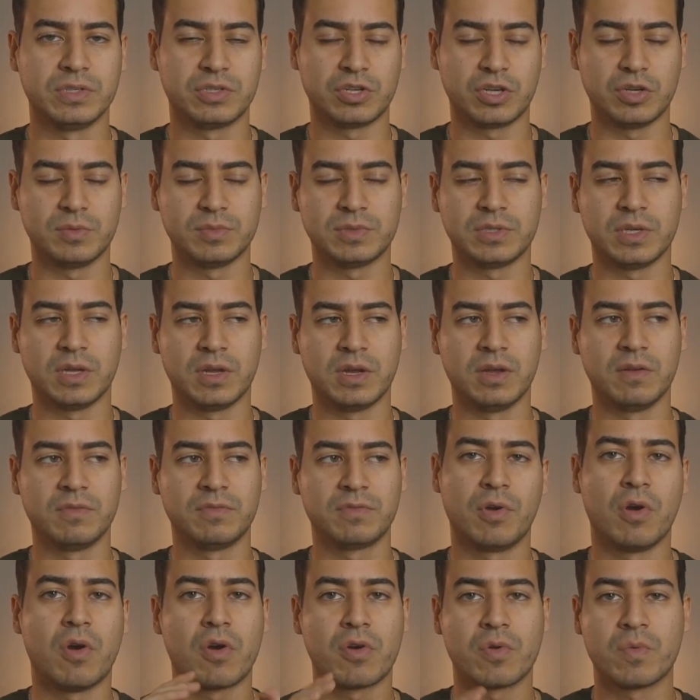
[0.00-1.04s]
in terms
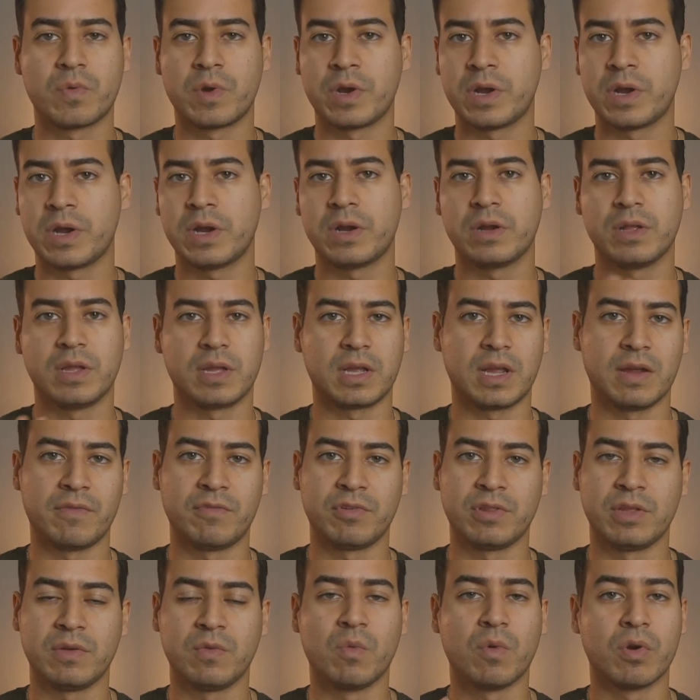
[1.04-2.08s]
of the hardware. Like,
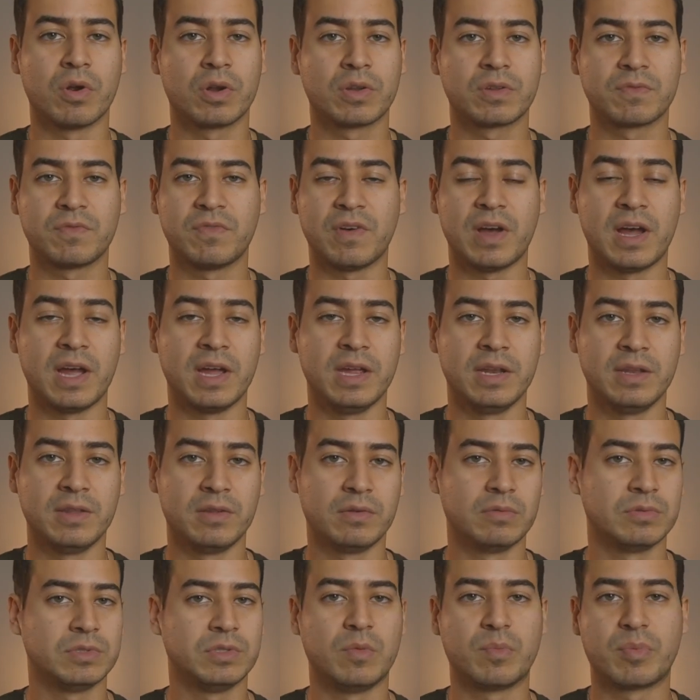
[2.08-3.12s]
everything worked fine.
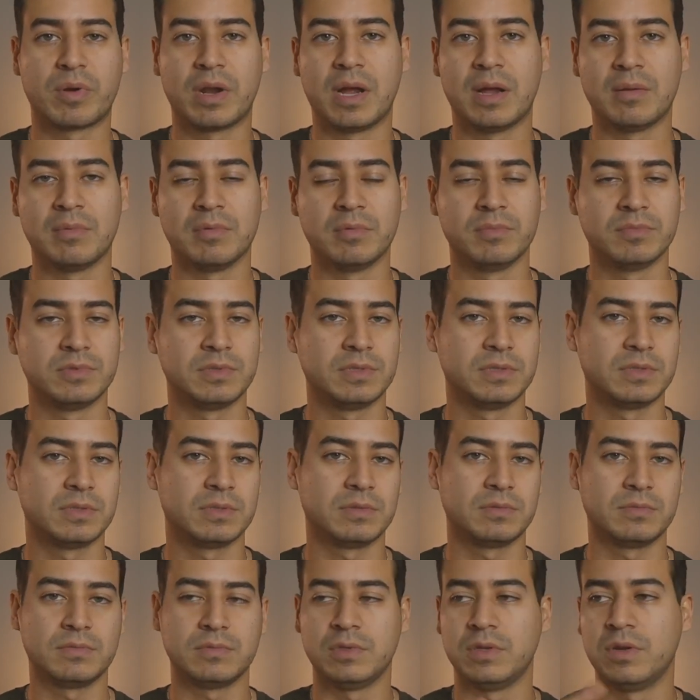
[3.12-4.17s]
There was no problems,
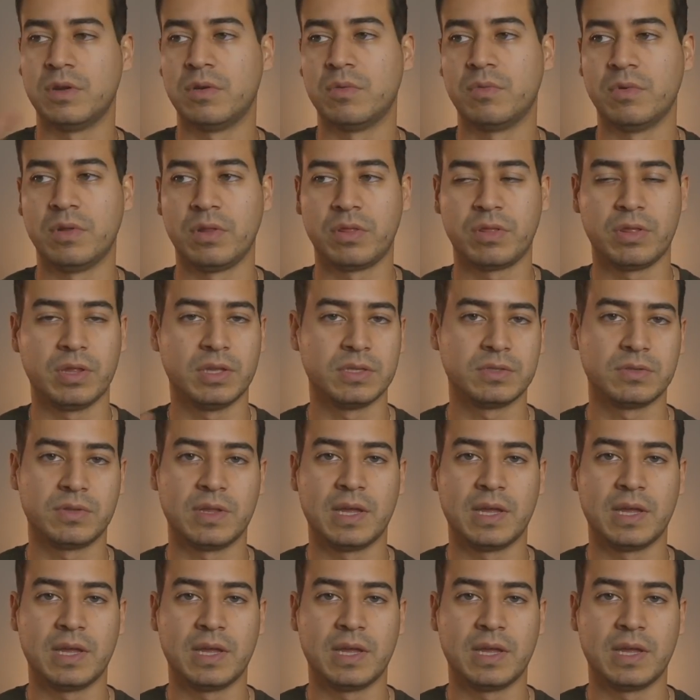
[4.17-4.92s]
you know, with this or